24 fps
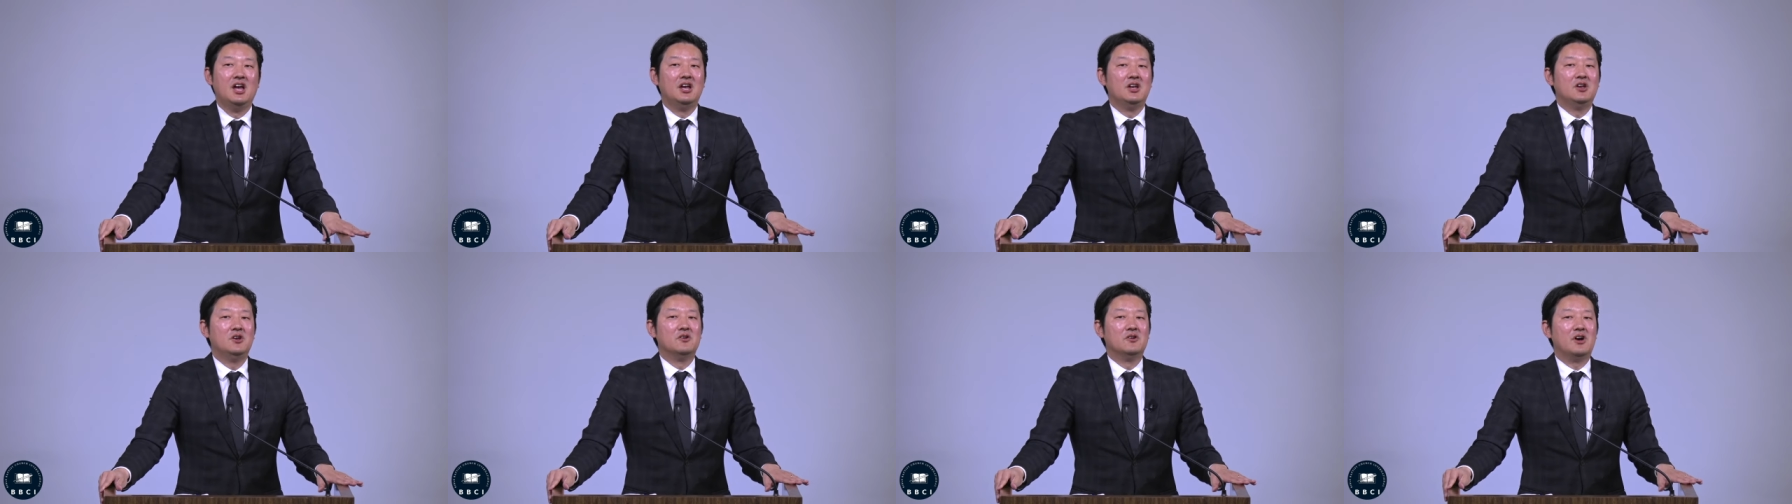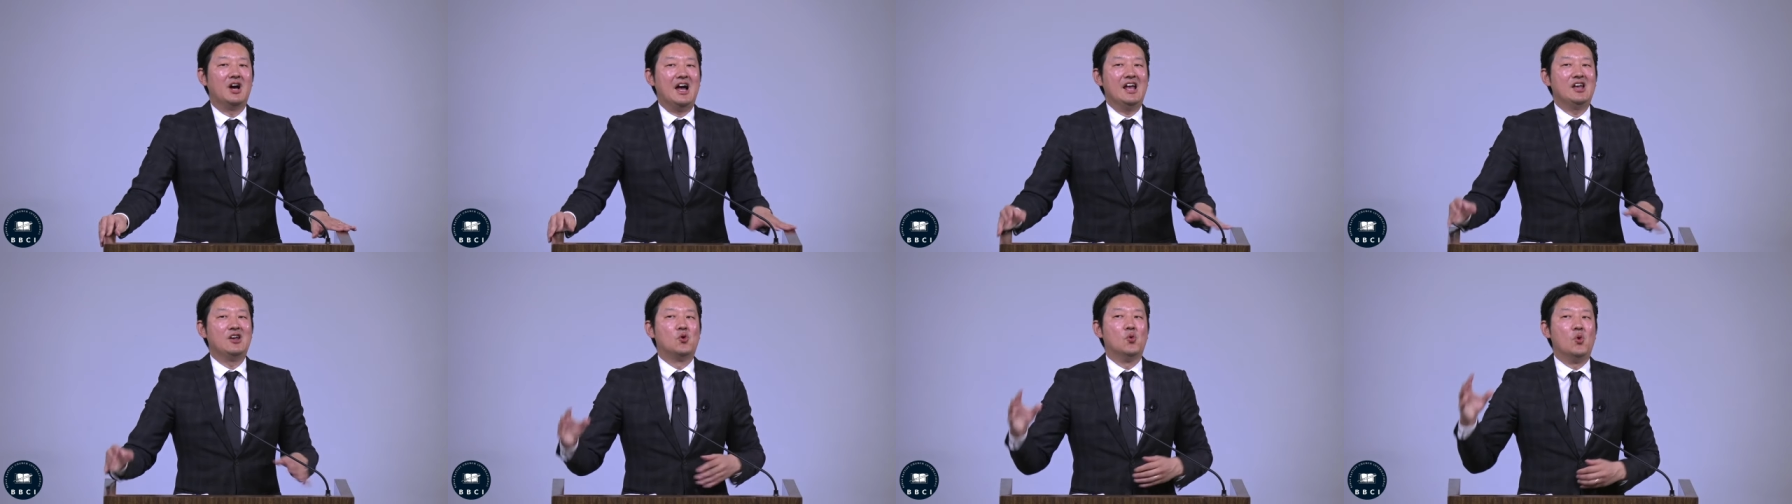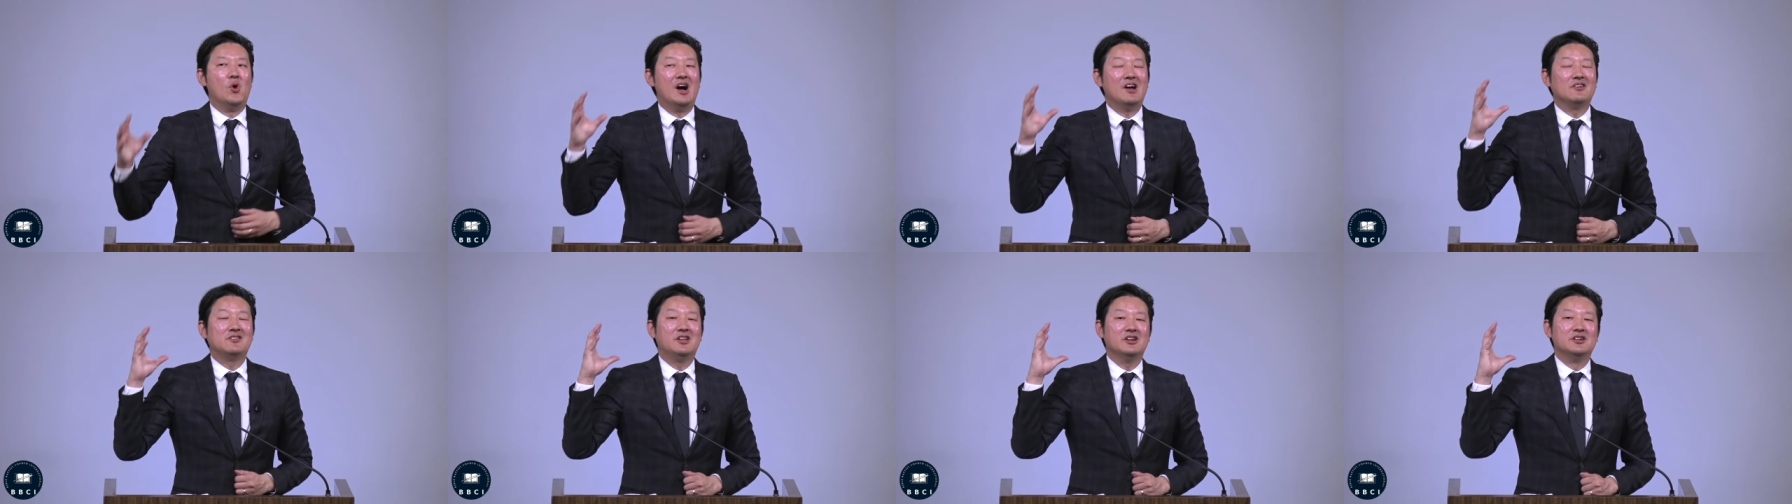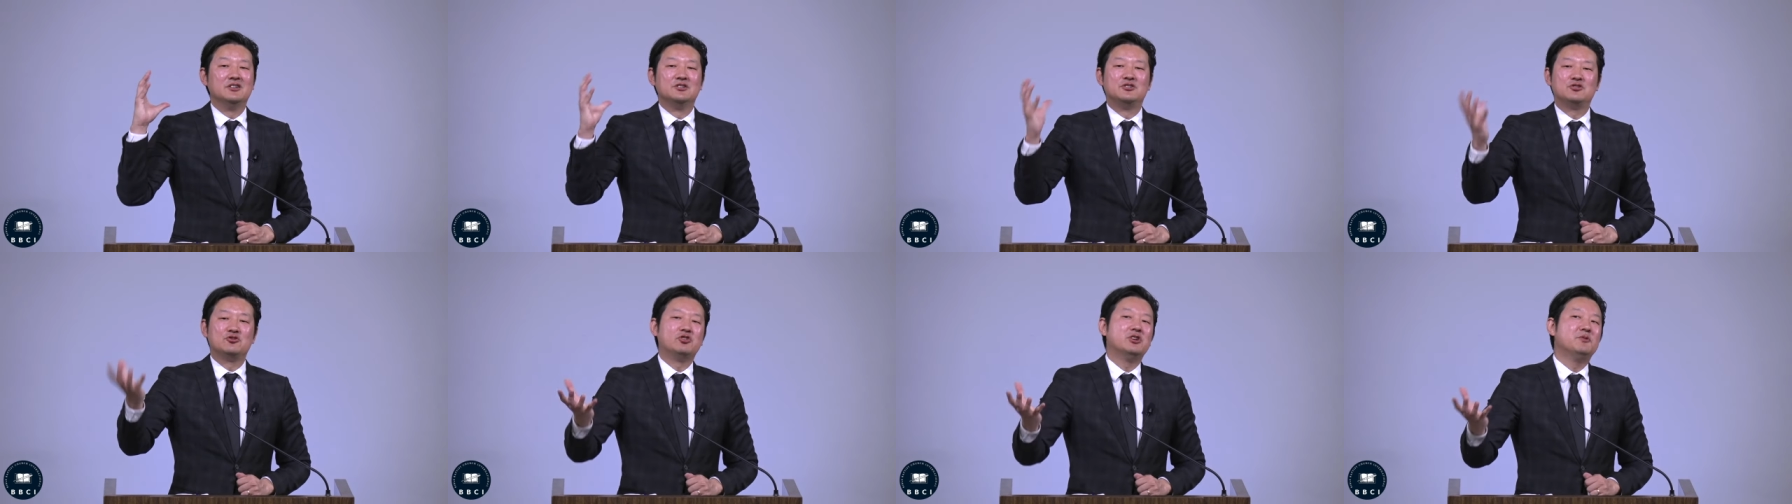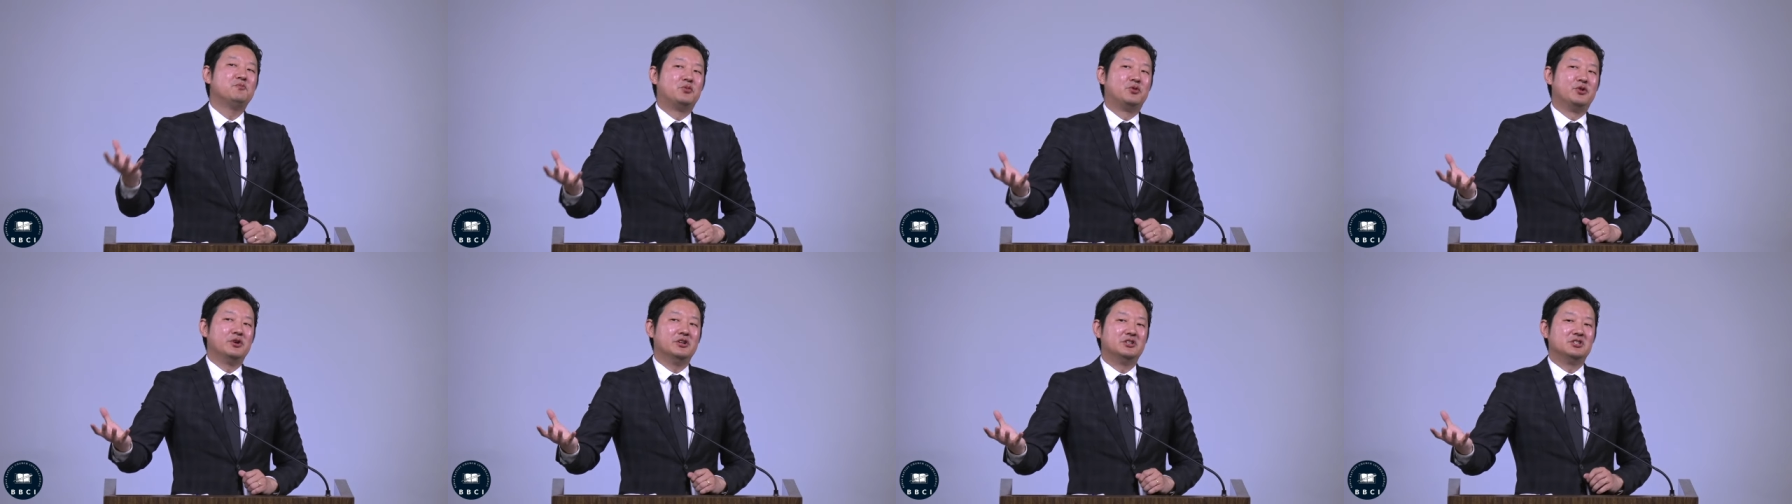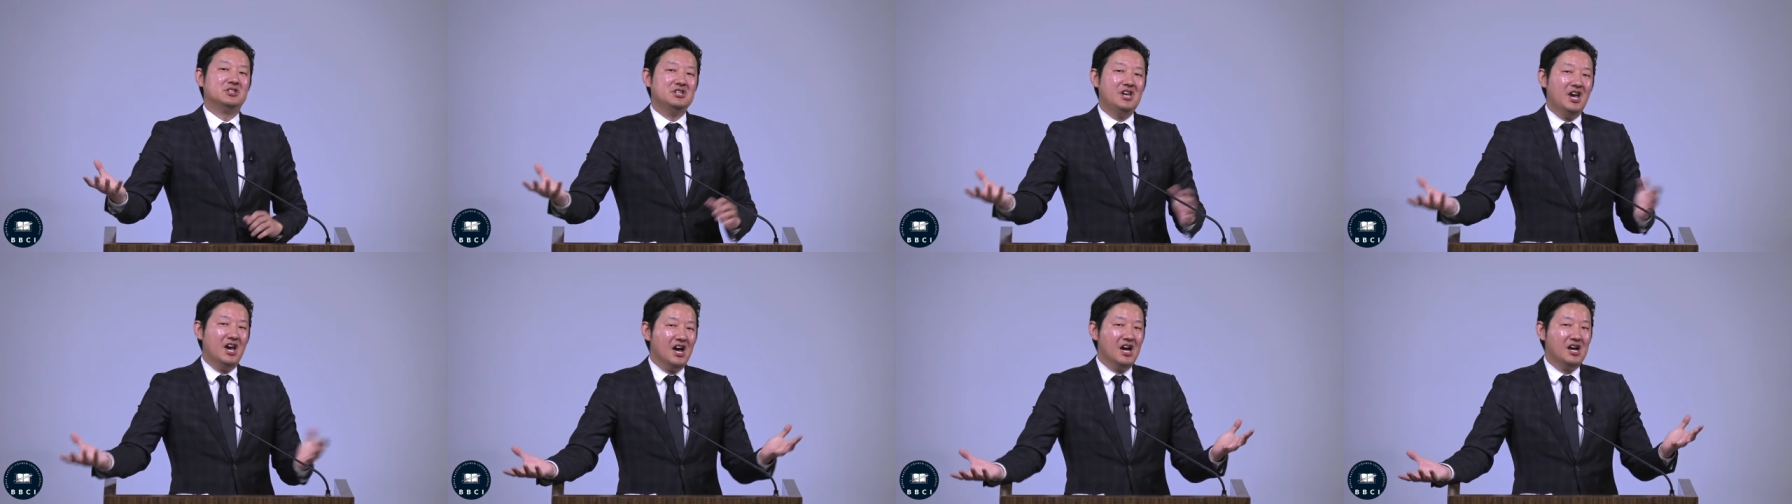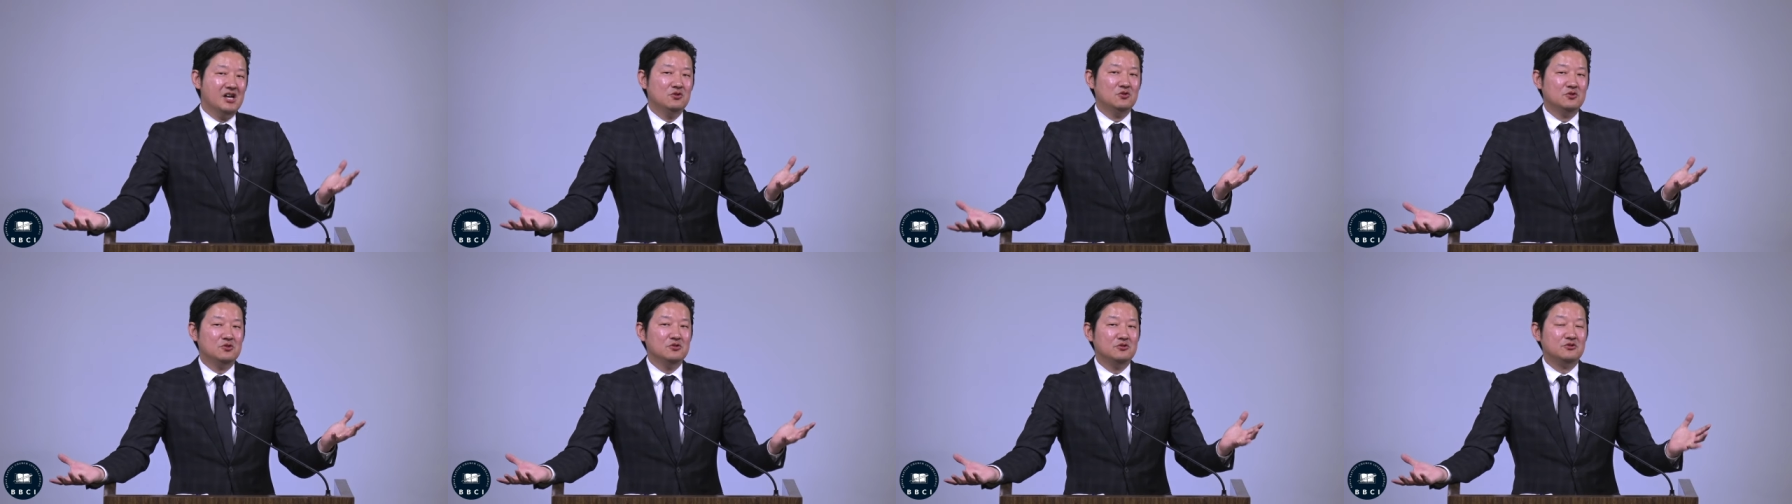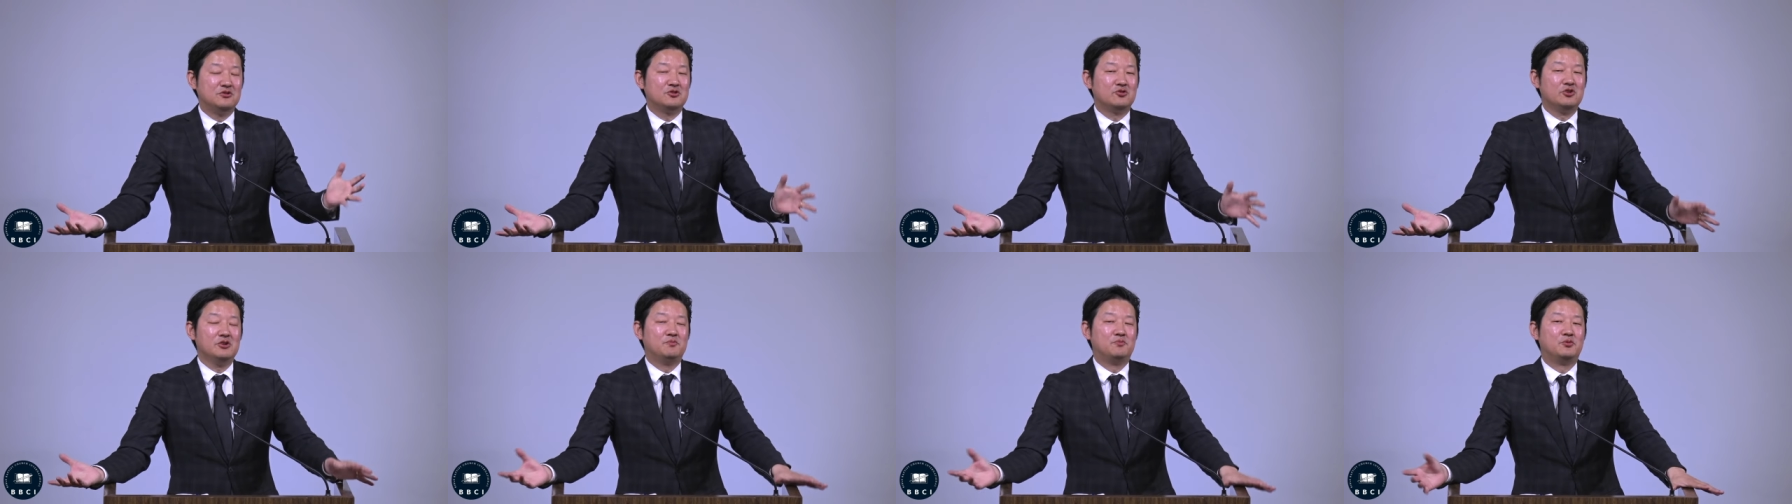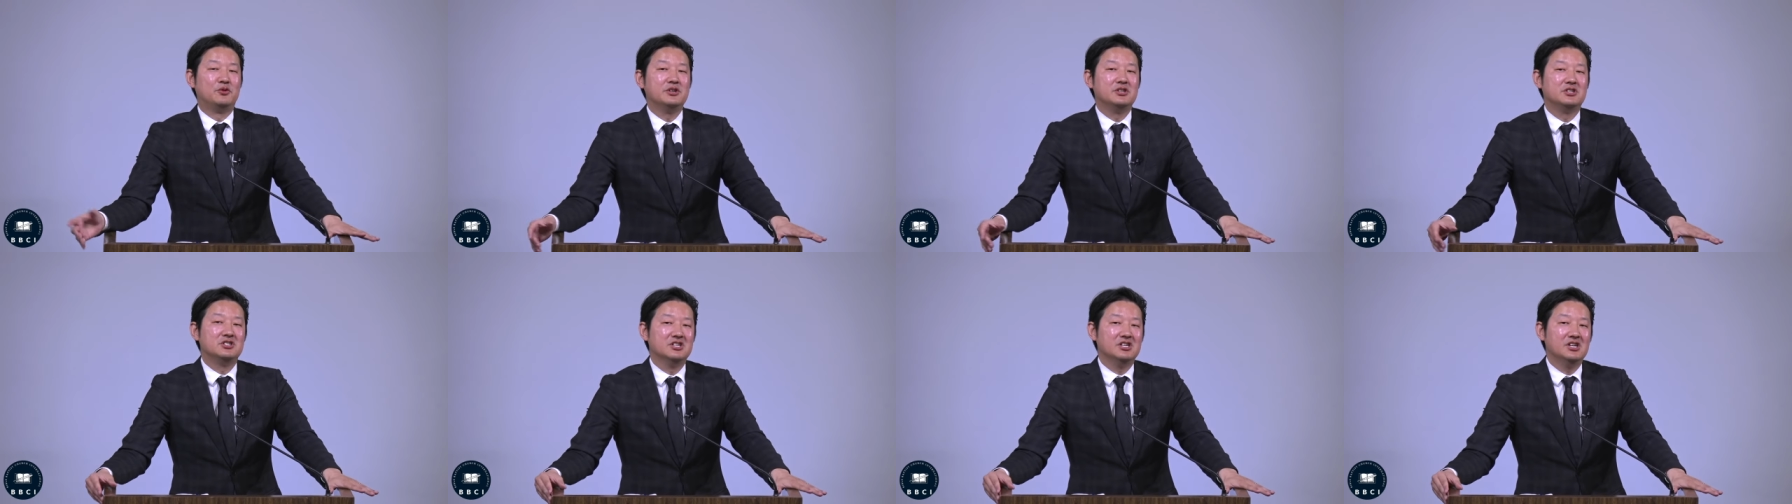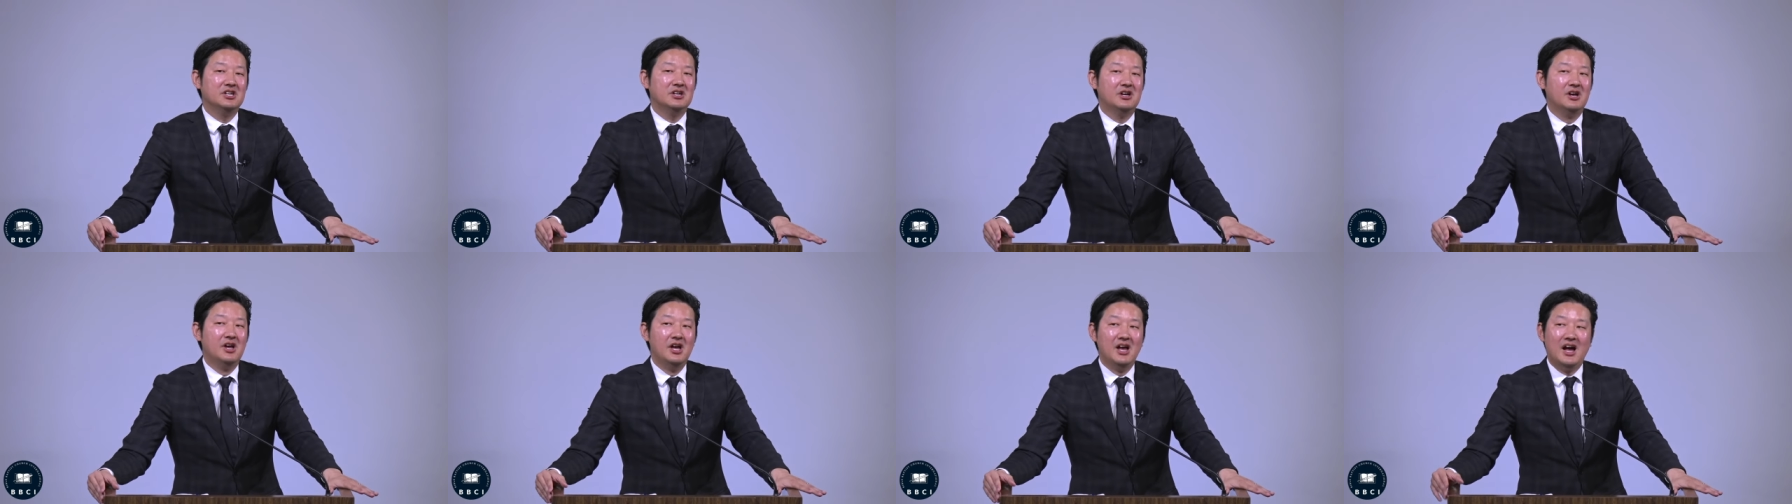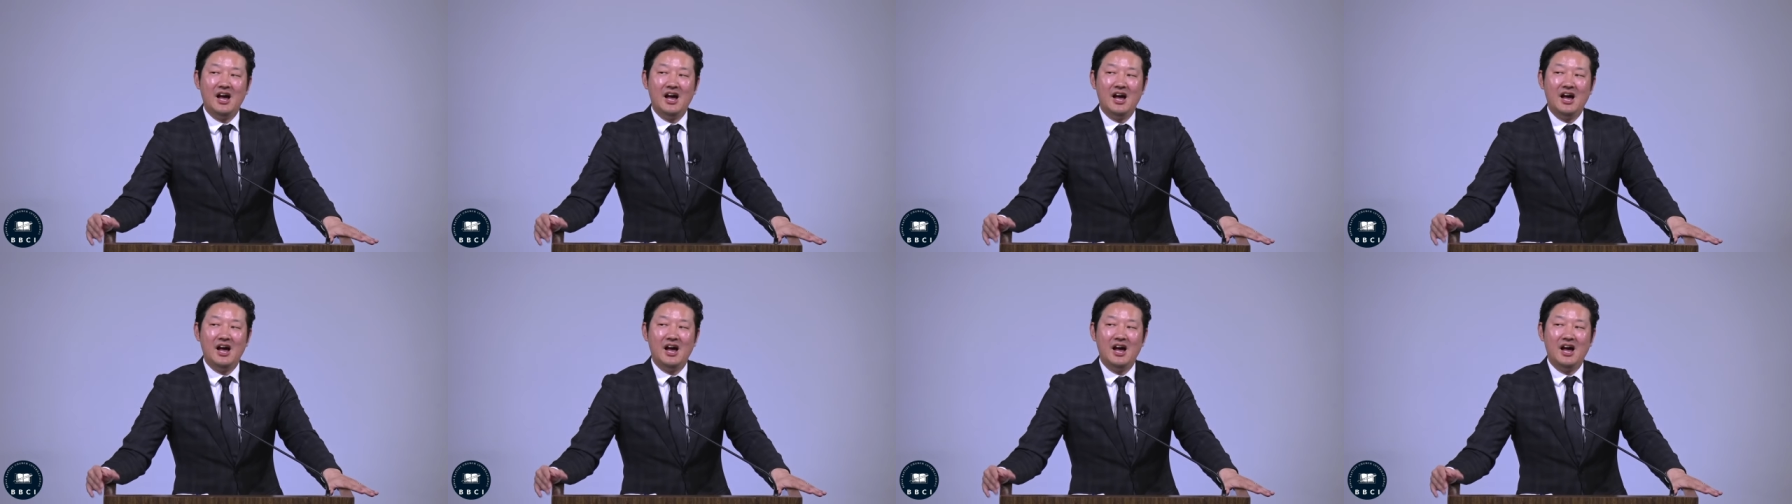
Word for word: you know, I go out there and street preach. Yeah, you do street preaching.